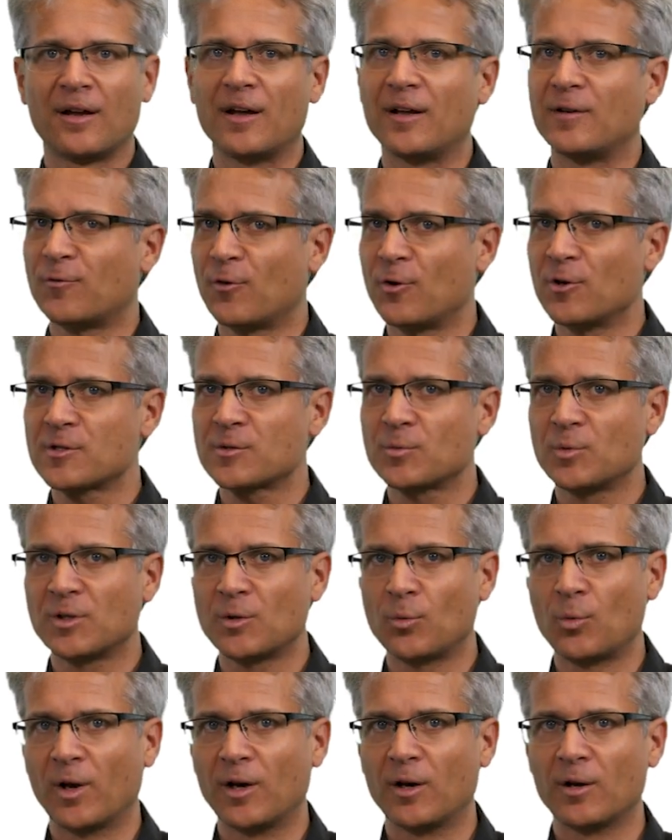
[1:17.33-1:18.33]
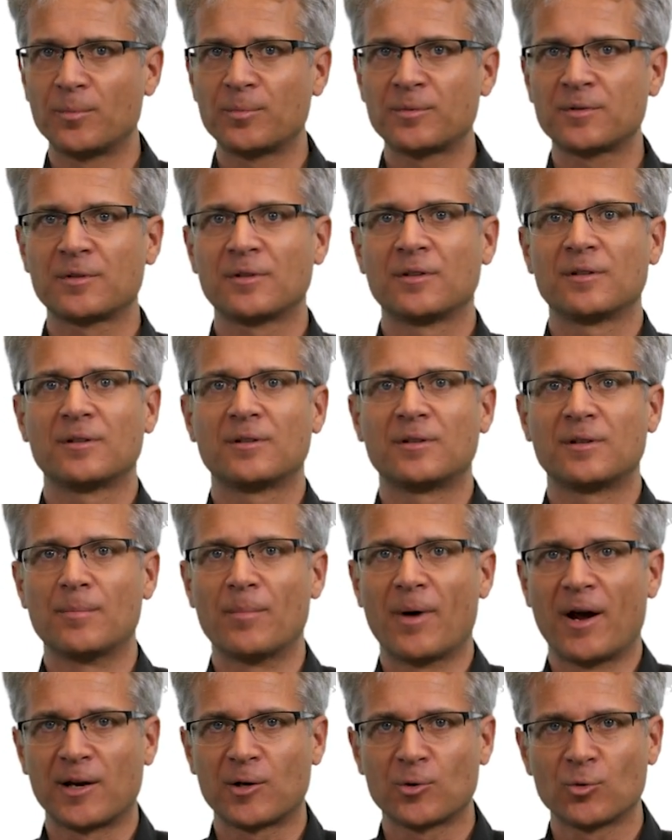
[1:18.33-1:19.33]
At first, we developed the
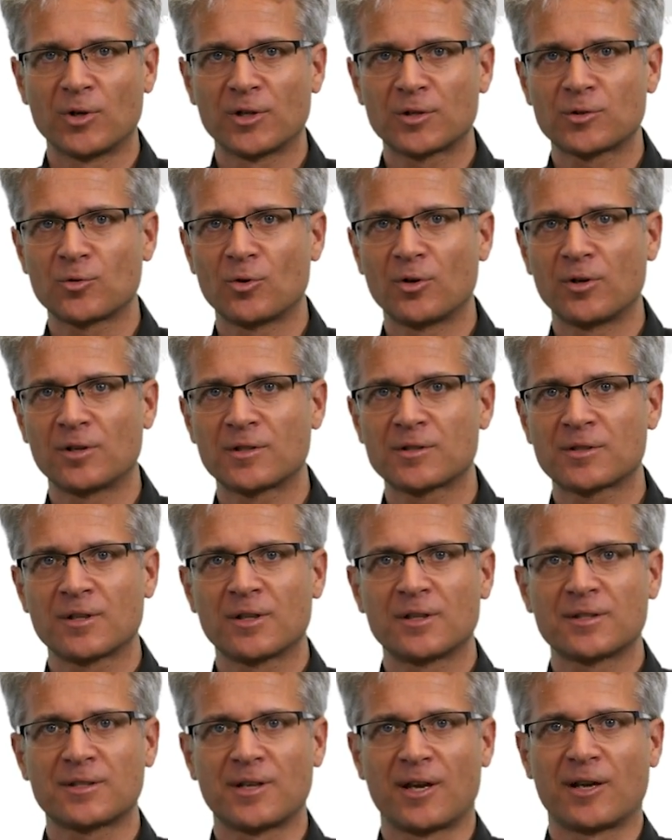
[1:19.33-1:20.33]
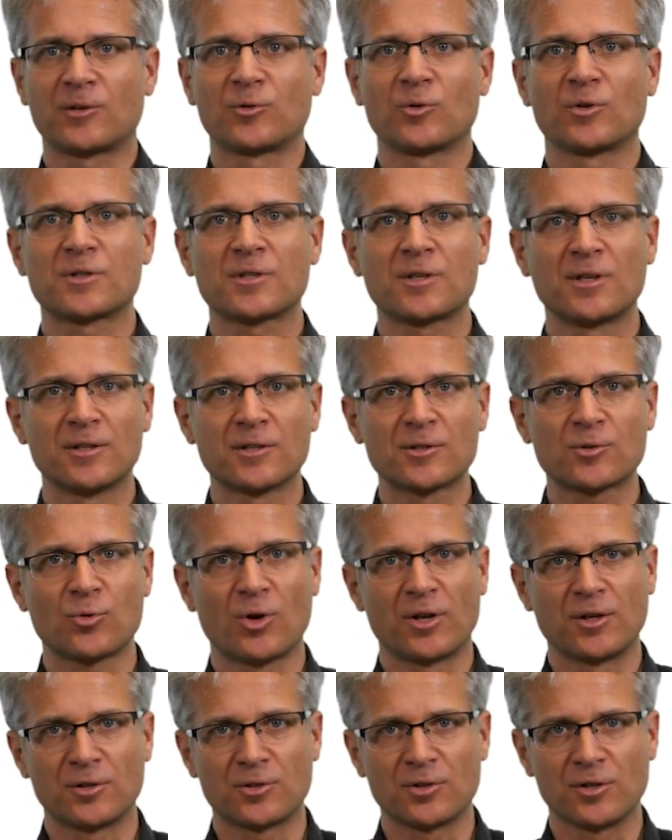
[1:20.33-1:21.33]
microelectronics sector skill
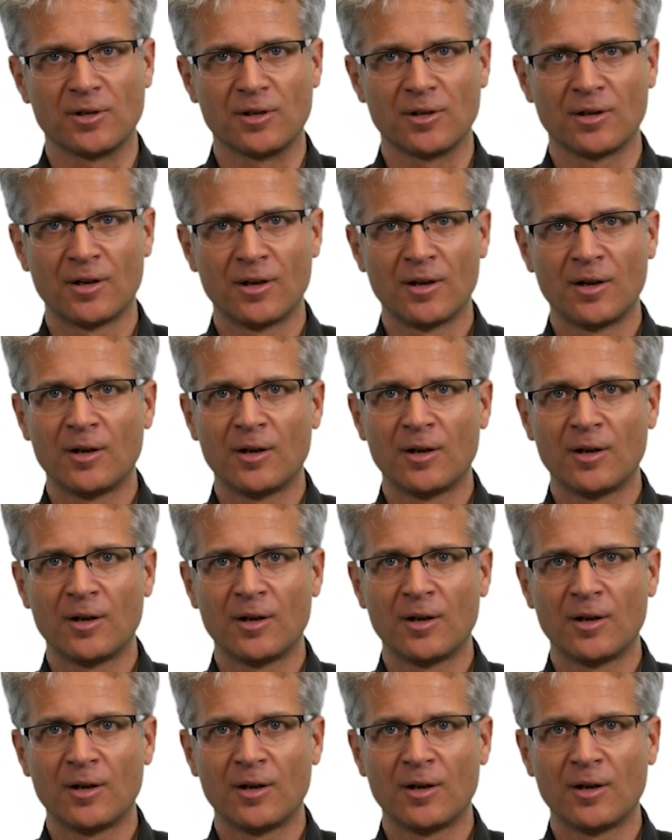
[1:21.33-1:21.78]
strategy